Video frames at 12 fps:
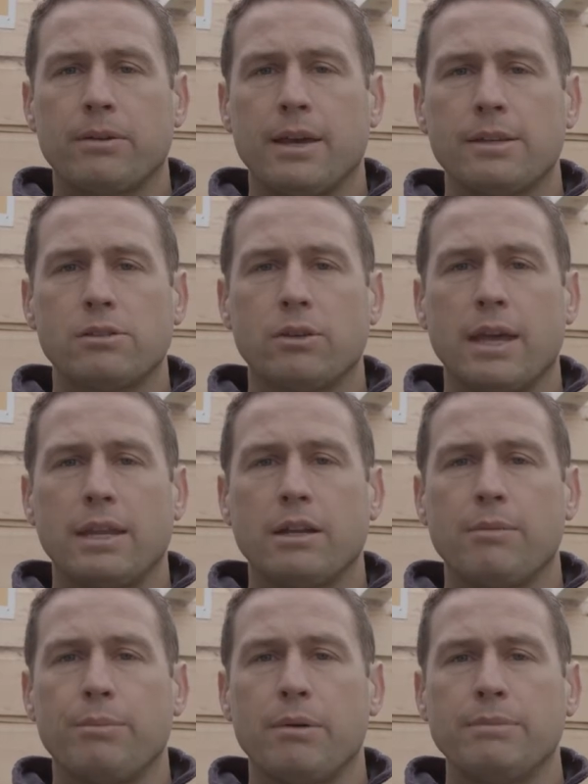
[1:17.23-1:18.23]
Okay, so getting
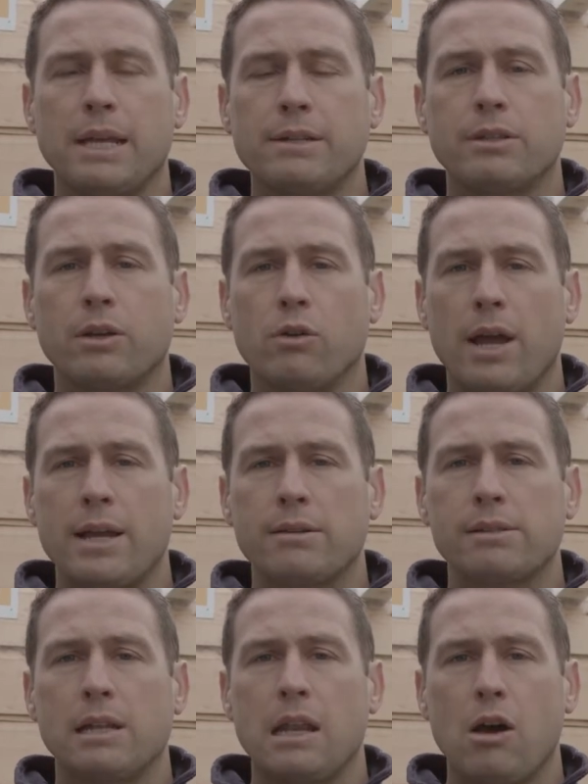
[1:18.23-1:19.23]
your bum down to the ground
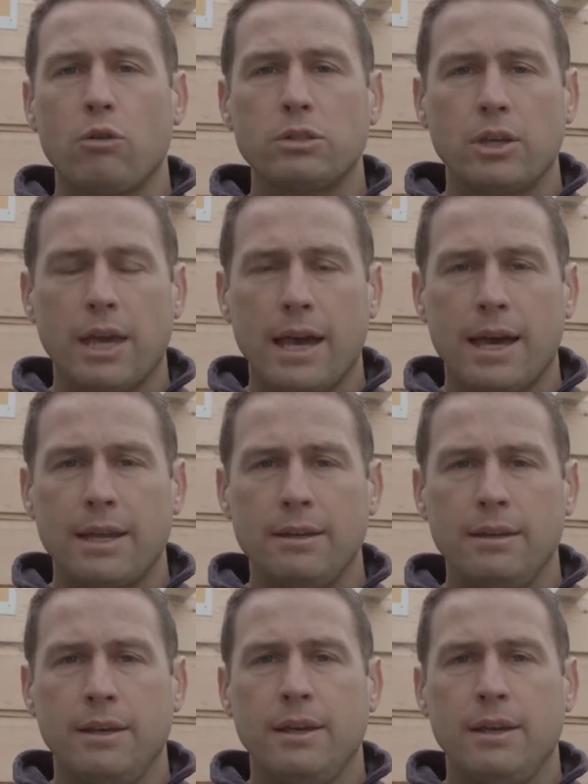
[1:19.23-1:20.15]
as low as you can,